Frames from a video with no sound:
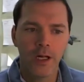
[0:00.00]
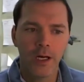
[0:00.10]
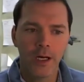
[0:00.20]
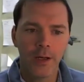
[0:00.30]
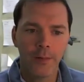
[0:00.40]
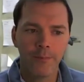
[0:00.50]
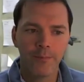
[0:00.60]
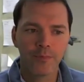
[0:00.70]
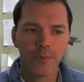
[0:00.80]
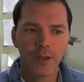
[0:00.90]

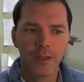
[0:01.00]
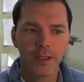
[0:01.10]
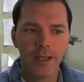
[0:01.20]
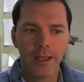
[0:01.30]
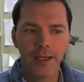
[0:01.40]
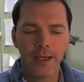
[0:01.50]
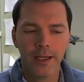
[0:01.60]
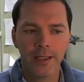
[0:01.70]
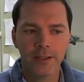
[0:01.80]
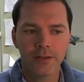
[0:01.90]
Um,
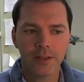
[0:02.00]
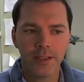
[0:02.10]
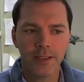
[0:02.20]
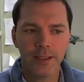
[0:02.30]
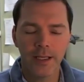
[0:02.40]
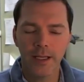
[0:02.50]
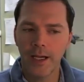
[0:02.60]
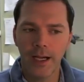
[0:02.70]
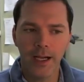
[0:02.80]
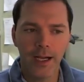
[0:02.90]
and
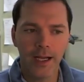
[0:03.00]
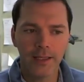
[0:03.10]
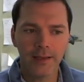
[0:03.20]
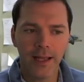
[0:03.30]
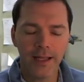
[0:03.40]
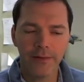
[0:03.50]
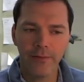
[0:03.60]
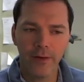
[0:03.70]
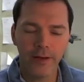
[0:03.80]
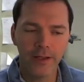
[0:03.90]
a lot
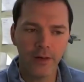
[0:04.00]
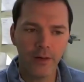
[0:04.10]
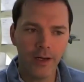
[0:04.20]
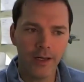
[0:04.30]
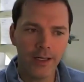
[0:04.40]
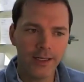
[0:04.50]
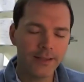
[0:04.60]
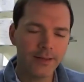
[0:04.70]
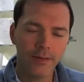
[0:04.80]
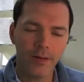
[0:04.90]
of, you know,
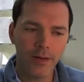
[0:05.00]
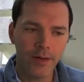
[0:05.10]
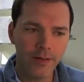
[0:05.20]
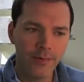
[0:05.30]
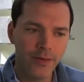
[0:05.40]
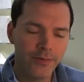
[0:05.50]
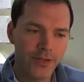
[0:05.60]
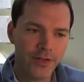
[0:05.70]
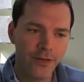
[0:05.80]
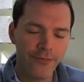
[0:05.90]
the,
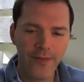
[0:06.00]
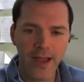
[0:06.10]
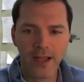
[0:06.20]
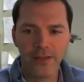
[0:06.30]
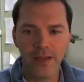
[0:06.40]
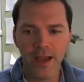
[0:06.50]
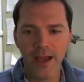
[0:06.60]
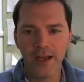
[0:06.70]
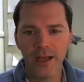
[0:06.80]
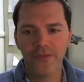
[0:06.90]
just the fact
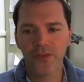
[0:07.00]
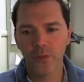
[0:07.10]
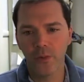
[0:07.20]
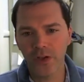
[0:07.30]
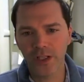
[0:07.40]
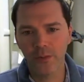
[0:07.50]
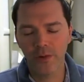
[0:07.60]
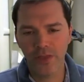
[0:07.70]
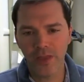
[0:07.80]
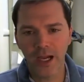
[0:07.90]
that if you're
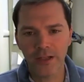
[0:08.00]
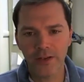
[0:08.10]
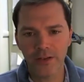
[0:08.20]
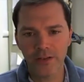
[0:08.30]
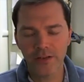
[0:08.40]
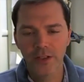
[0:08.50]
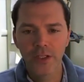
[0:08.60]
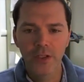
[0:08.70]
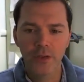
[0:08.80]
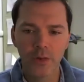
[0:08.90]
working with doctors
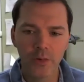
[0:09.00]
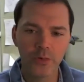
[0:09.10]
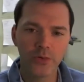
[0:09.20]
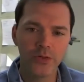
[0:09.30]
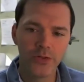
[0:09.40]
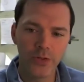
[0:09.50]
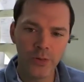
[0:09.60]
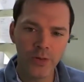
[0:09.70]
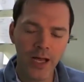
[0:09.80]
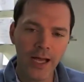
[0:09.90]
who, who
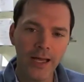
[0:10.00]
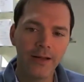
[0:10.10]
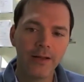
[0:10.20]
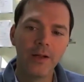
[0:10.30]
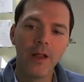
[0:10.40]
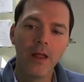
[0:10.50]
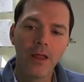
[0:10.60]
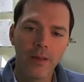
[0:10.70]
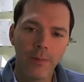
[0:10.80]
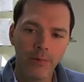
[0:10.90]
do not
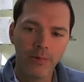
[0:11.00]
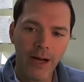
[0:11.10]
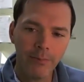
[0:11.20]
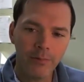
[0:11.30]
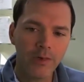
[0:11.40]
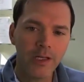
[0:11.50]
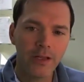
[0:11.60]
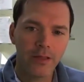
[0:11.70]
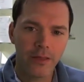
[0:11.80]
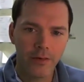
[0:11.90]

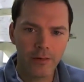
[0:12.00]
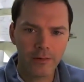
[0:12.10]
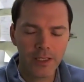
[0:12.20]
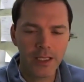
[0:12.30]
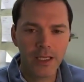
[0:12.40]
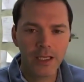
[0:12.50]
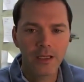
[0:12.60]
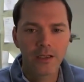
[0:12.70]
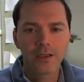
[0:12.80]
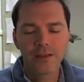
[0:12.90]
properly and
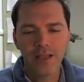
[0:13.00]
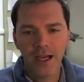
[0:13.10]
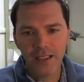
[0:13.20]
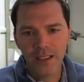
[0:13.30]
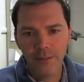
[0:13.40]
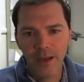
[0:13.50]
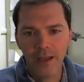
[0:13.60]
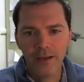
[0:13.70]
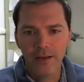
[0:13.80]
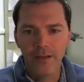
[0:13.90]
thoroughly
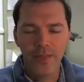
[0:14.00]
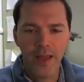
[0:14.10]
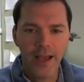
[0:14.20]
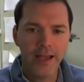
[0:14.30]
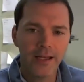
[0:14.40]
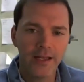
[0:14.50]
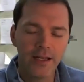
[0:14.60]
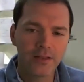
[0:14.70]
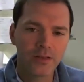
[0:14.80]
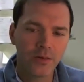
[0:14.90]
document
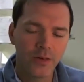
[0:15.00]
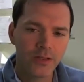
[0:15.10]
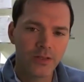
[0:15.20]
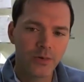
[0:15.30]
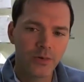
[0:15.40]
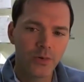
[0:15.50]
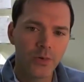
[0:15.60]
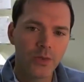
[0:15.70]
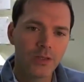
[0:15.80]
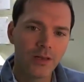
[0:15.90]
that it's going
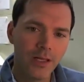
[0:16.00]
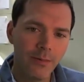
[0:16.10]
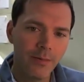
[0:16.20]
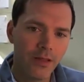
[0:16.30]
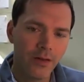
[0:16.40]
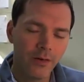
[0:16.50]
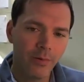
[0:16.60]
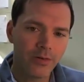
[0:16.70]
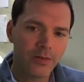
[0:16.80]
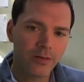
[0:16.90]
to limit
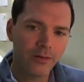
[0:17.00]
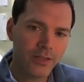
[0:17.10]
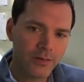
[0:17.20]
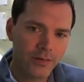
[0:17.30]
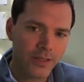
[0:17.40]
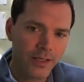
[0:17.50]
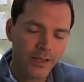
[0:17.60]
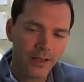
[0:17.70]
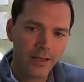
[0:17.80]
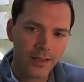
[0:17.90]
their personal
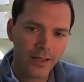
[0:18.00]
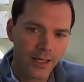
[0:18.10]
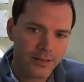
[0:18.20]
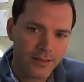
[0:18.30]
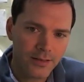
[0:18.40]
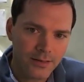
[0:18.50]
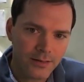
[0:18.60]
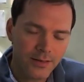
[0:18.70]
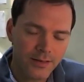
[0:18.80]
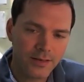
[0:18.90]
injury
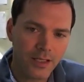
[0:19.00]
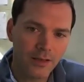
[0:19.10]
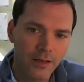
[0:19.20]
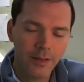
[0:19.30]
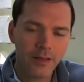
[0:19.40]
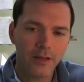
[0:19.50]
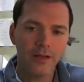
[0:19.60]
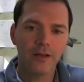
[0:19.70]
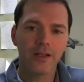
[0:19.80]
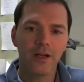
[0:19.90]
cases. It's going to
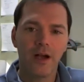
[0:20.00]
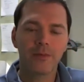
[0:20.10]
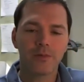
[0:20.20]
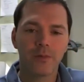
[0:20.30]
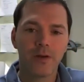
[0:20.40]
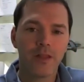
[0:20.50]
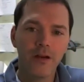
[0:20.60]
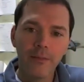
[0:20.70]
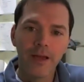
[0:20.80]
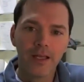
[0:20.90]
limit their, you know, how much
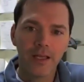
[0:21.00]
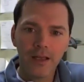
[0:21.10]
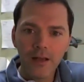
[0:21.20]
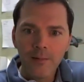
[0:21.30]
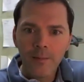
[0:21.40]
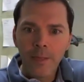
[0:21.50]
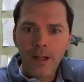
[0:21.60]
money they're making.